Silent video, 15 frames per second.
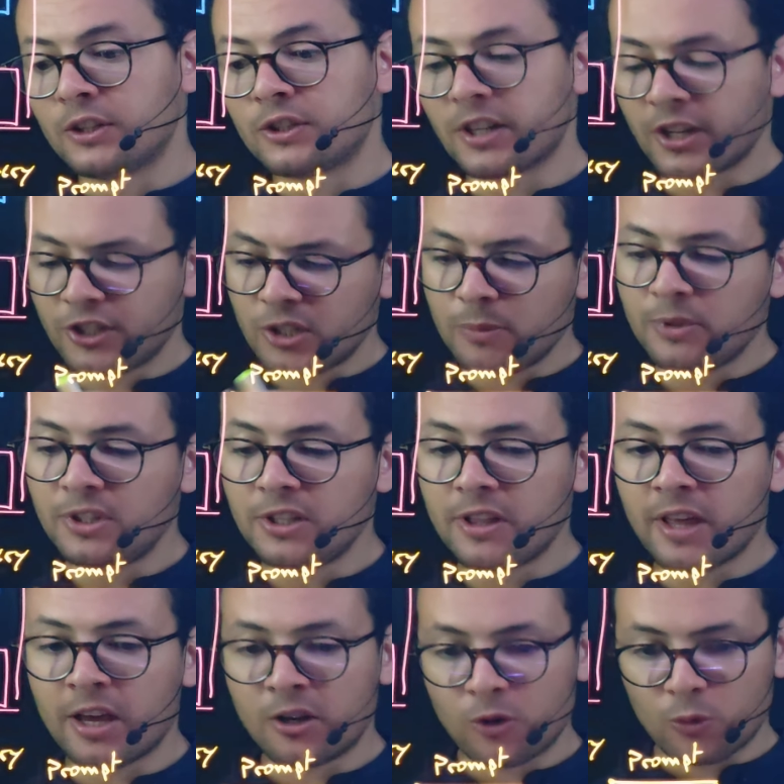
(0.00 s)

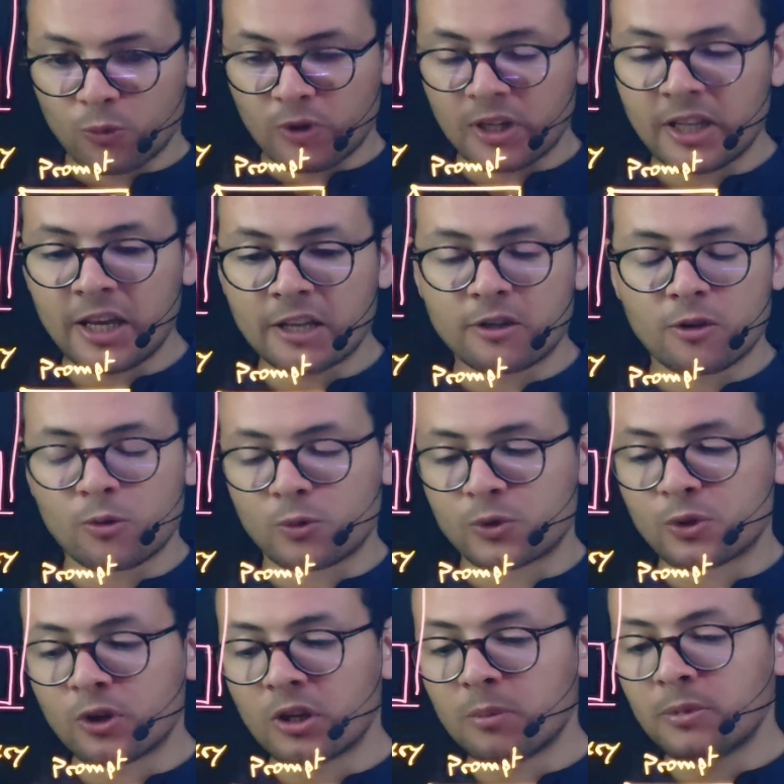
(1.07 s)
ChatGPT then will get
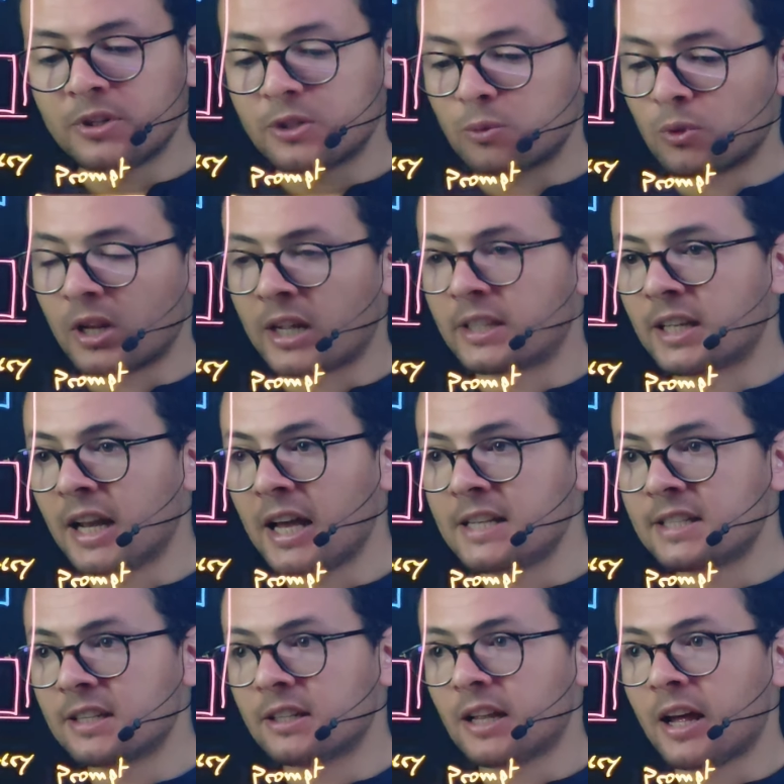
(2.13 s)
those documents, will
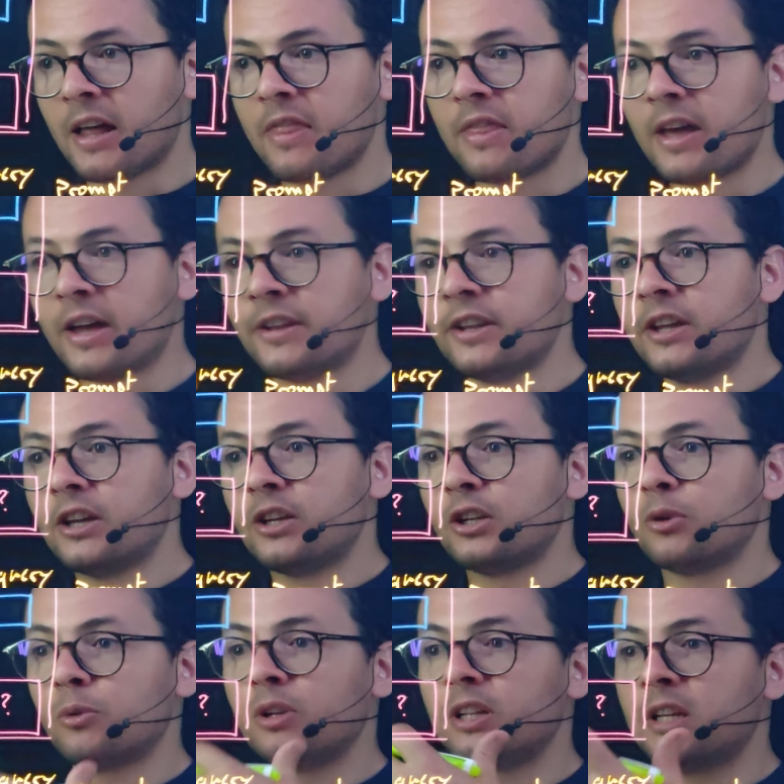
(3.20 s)
analyze it, and then
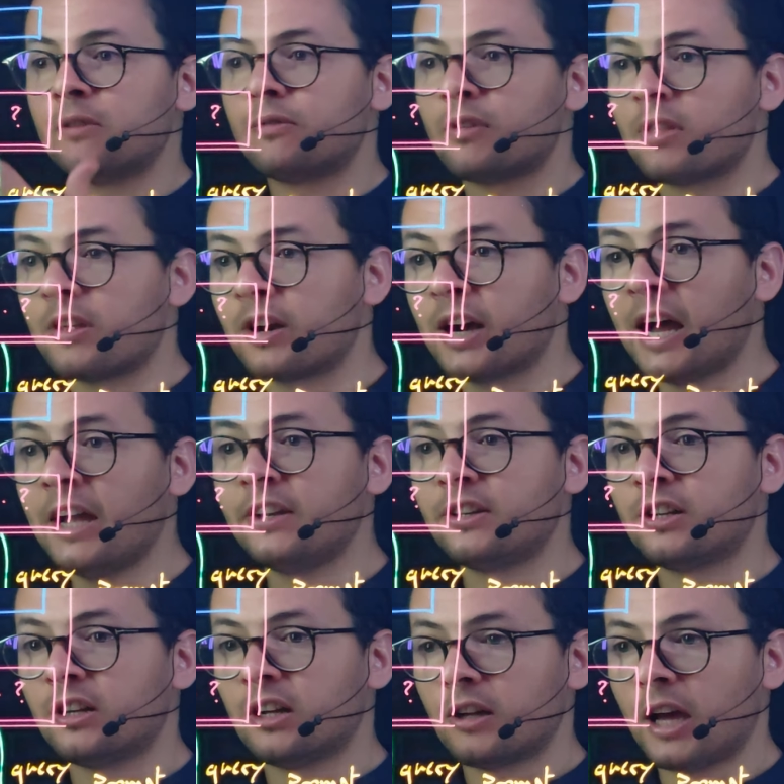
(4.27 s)
he will give the
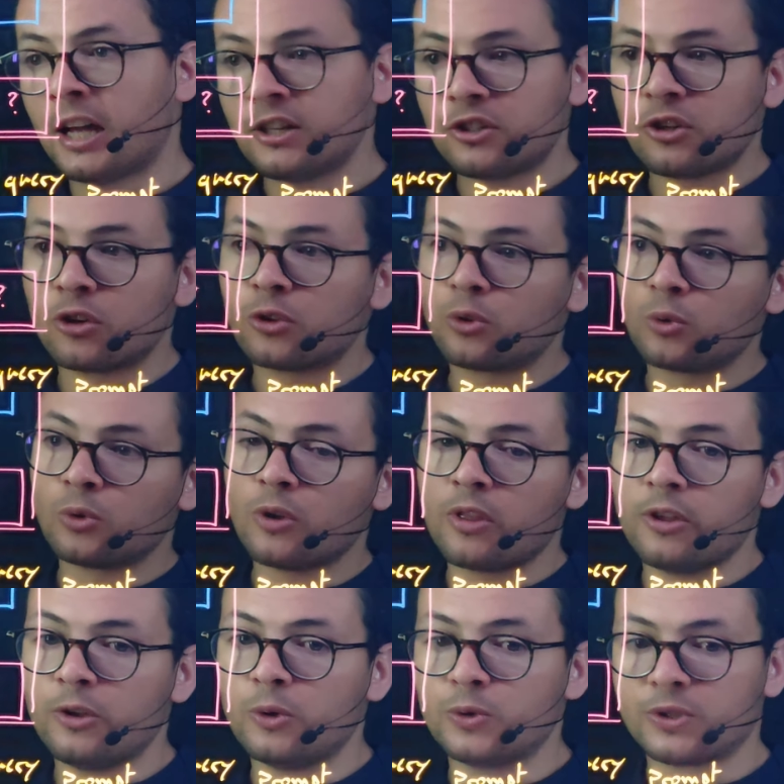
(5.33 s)
right answer to
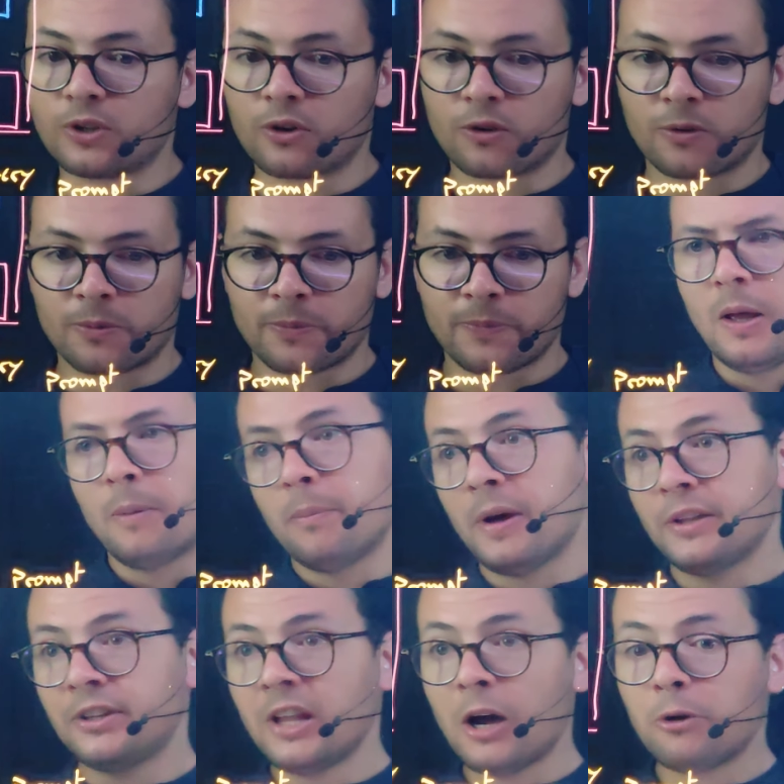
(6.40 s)
the user.
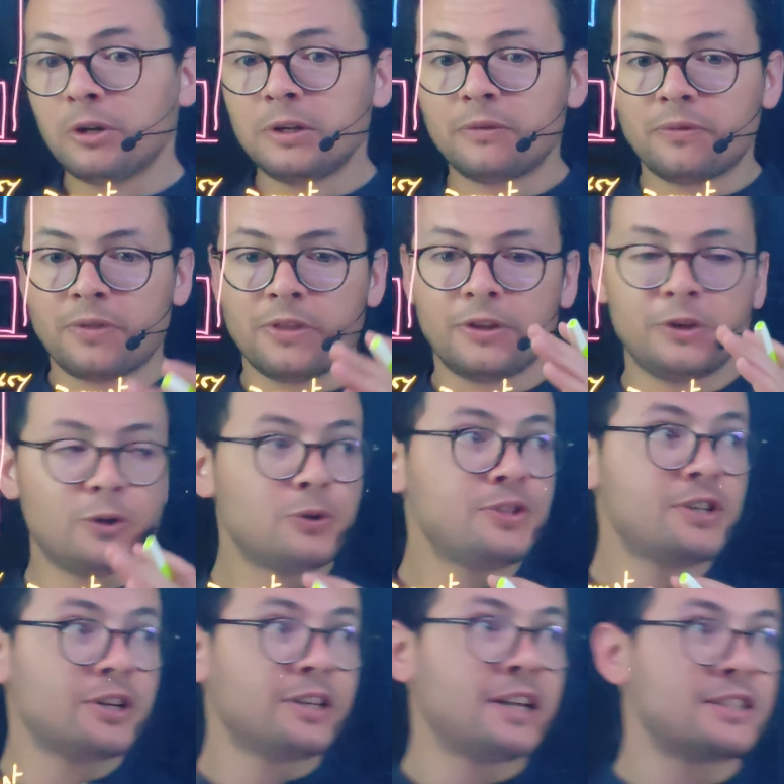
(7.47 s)
But now if the user